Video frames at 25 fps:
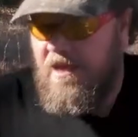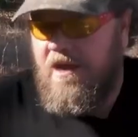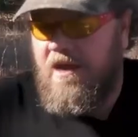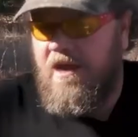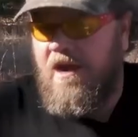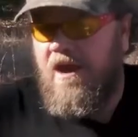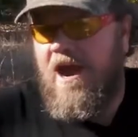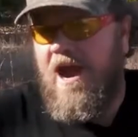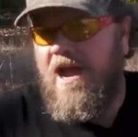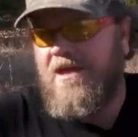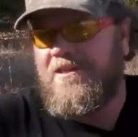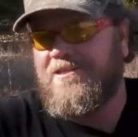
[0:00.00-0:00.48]

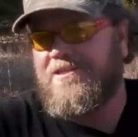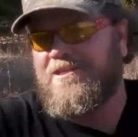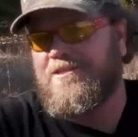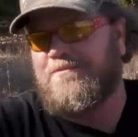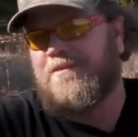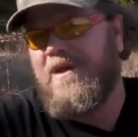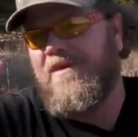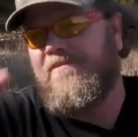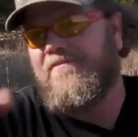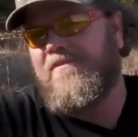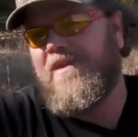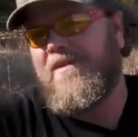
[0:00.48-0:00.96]
All right, this is
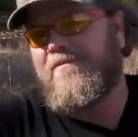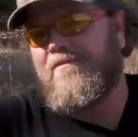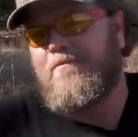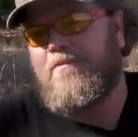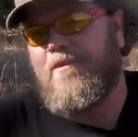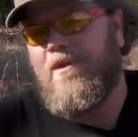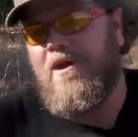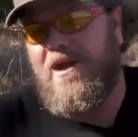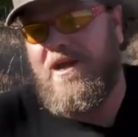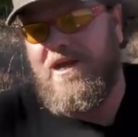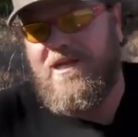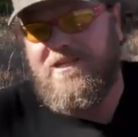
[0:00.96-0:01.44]
my favorite
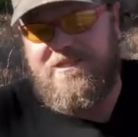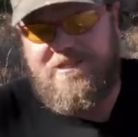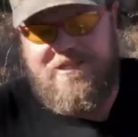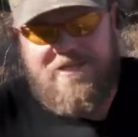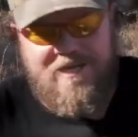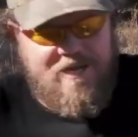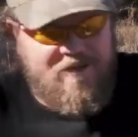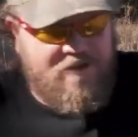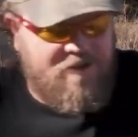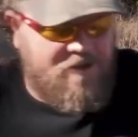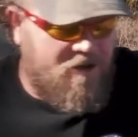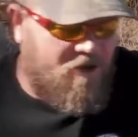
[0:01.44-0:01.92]
part. I get to
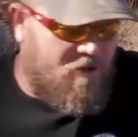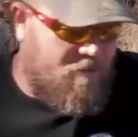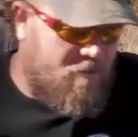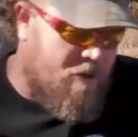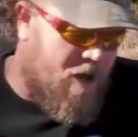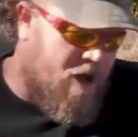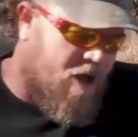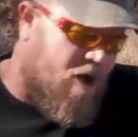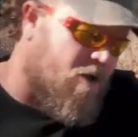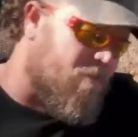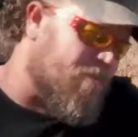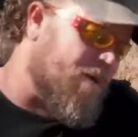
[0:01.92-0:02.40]
tell you
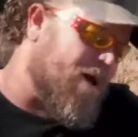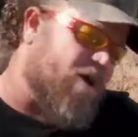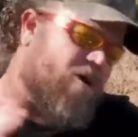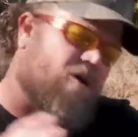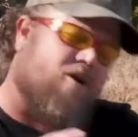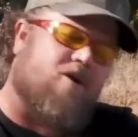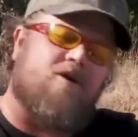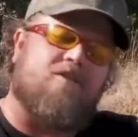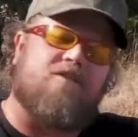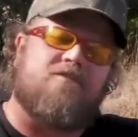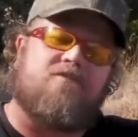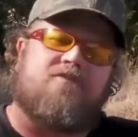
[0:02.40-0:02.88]
about
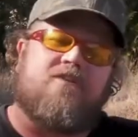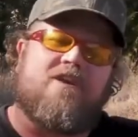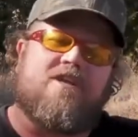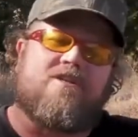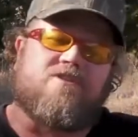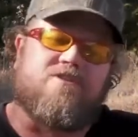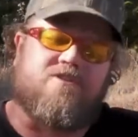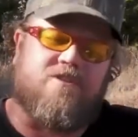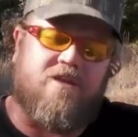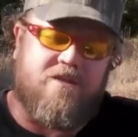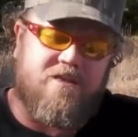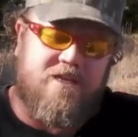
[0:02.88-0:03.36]
all the
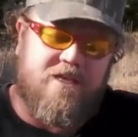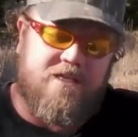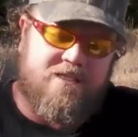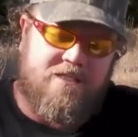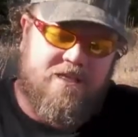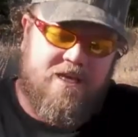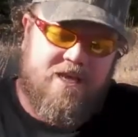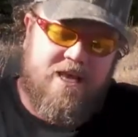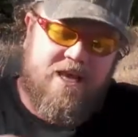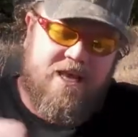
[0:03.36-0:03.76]
features on this.